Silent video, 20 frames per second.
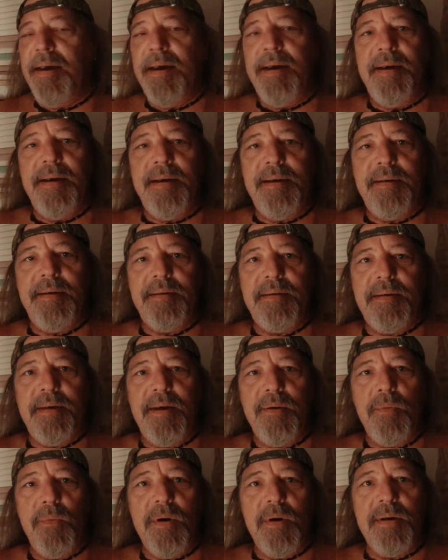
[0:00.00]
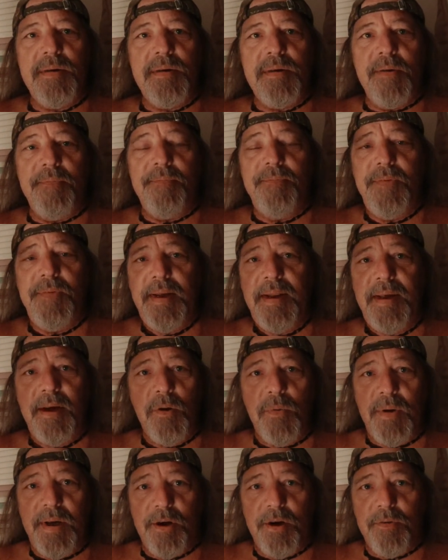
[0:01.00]
And it was a
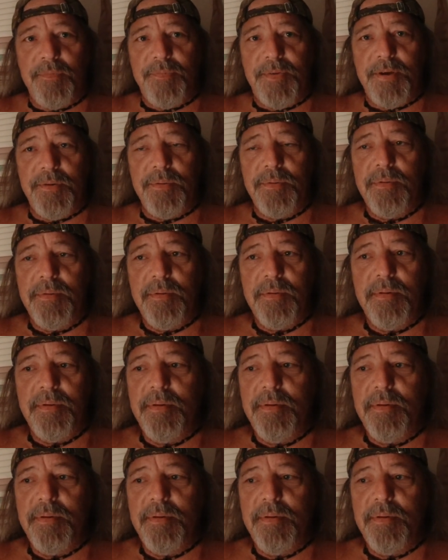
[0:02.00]
video interview.